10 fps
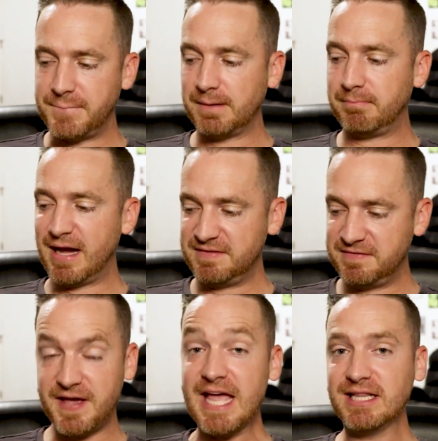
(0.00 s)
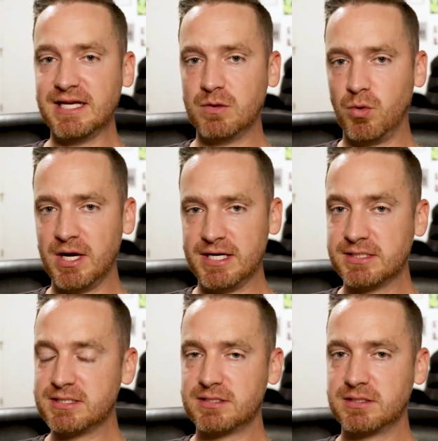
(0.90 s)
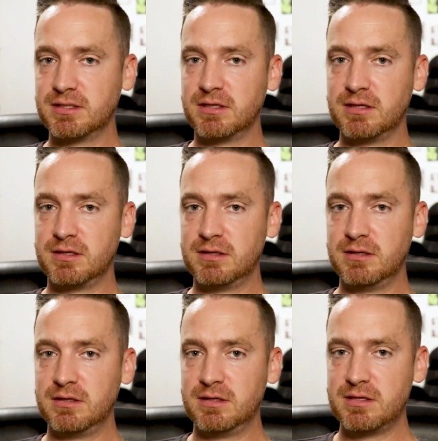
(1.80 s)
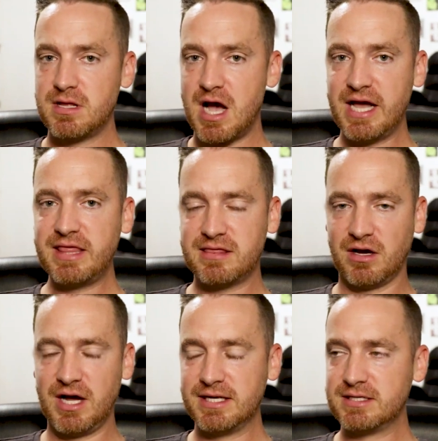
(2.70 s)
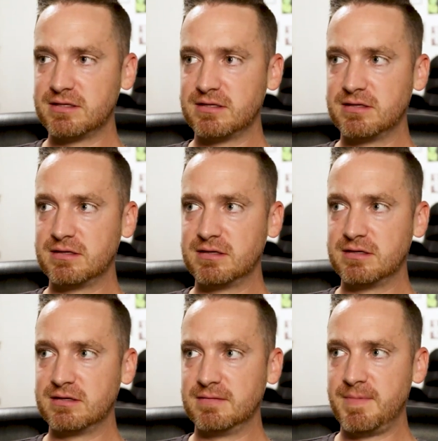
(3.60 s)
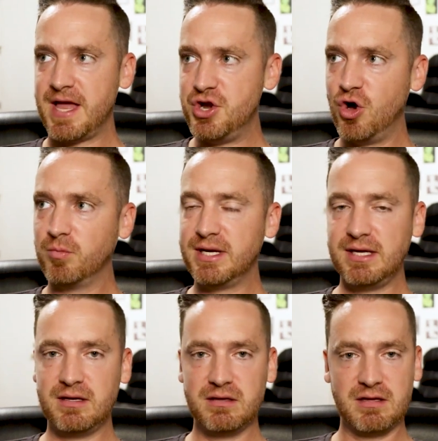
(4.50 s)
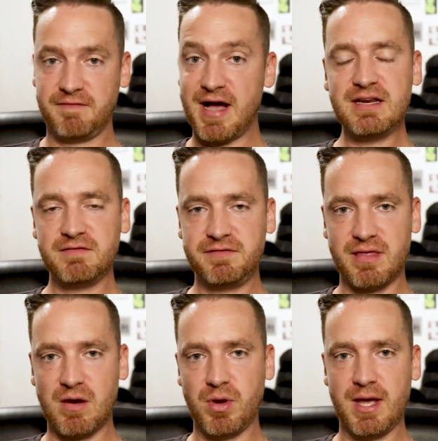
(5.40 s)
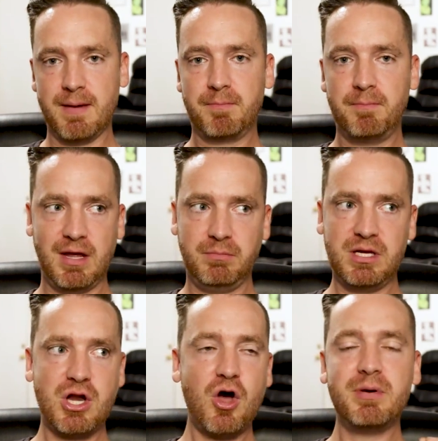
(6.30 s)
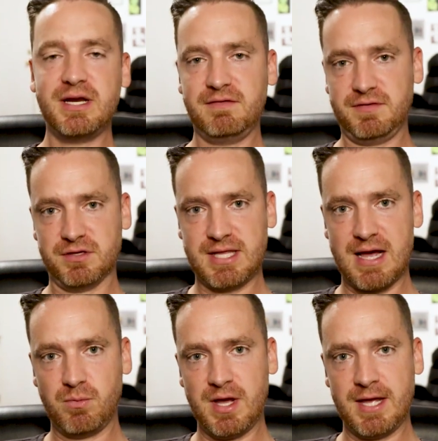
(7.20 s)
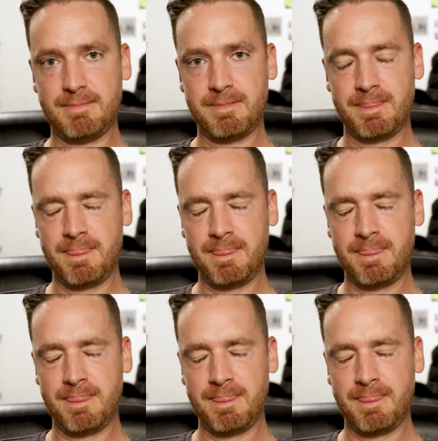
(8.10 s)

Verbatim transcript: But my failing was I thought that nobody if I didn't feel that way, maybe nobody feels that way.